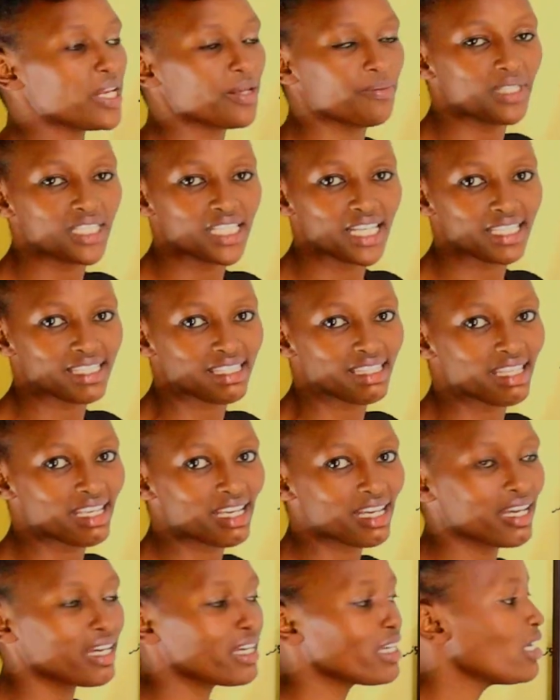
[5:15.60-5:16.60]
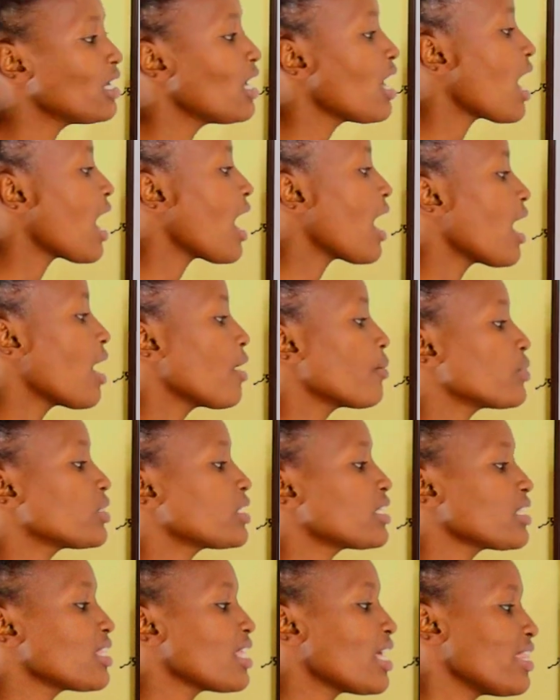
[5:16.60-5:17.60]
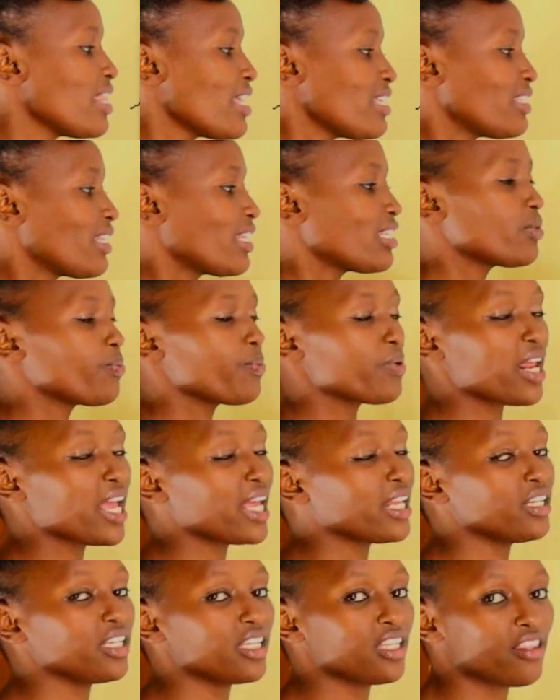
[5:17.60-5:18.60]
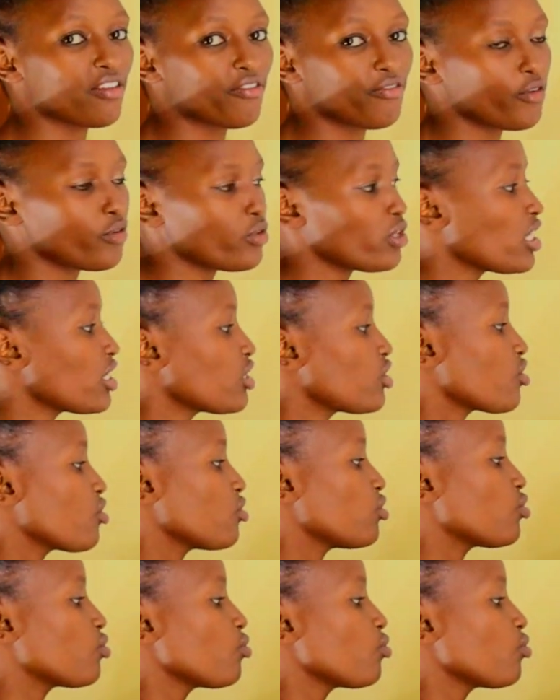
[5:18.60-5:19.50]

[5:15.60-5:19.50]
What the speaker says: millimeters thick, we see that there is a spread in the foundation,